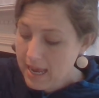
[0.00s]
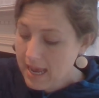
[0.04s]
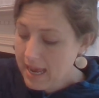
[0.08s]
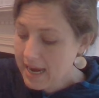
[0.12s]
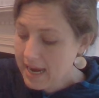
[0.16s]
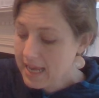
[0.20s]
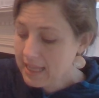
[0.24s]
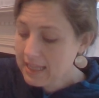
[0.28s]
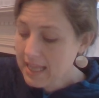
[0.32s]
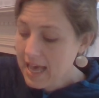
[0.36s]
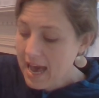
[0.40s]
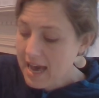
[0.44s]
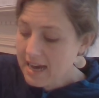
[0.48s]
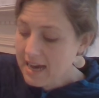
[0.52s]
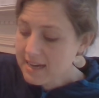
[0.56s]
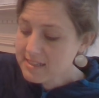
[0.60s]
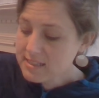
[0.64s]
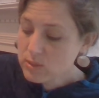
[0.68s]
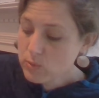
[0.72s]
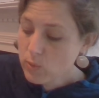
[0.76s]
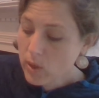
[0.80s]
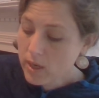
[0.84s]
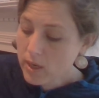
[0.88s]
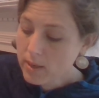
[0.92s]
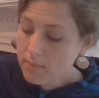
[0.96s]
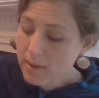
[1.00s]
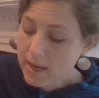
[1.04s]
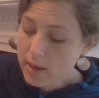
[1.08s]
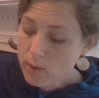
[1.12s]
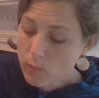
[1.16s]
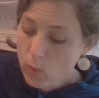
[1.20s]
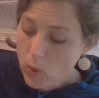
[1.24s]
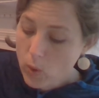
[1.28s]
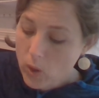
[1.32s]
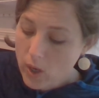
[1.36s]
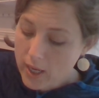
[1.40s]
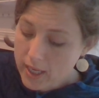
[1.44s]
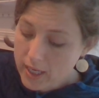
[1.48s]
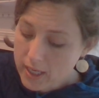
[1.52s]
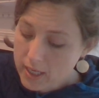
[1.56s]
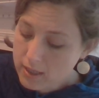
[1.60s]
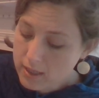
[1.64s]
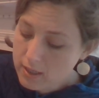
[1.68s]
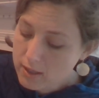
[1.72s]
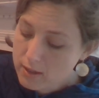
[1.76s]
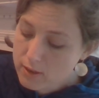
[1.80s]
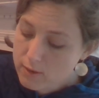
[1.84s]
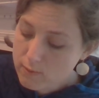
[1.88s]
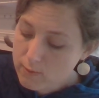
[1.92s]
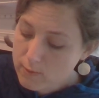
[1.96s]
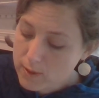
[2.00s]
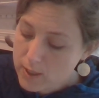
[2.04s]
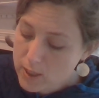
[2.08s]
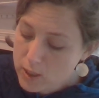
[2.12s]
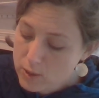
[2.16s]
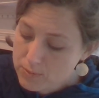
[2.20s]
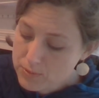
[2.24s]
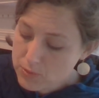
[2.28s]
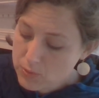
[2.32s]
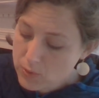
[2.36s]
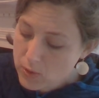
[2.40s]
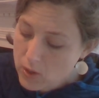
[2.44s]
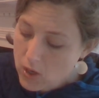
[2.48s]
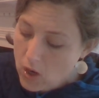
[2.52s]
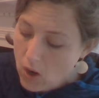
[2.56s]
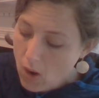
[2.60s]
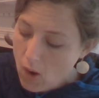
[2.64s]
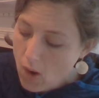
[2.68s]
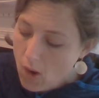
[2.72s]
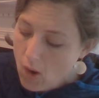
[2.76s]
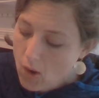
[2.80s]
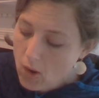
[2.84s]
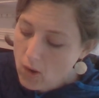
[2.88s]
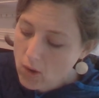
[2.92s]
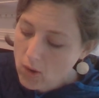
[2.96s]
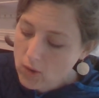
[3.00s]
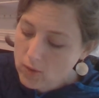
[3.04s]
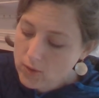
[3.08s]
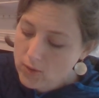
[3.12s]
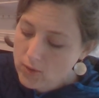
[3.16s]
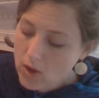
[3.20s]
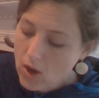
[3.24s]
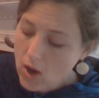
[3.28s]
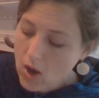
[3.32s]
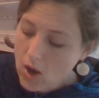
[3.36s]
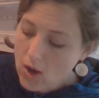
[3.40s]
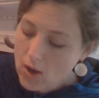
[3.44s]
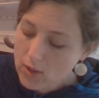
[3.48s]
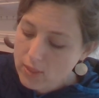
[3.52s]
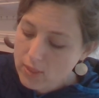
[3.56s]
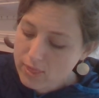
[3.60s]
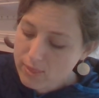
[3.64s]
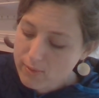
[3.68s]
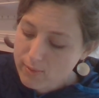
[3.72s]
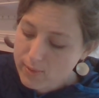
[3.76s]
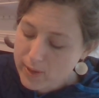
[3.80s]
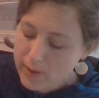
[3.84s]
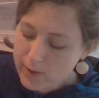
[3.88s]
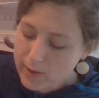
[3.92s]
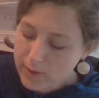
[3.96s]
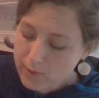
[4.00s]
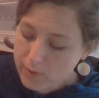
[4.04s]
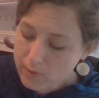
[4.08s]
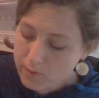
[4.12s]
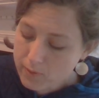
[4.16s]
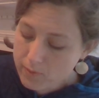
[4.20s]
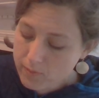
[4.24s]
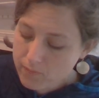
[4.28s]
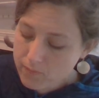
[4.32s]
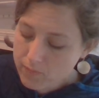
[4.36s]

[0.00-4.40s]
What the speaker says: And at last, one by one, the ropes were all gnawed through.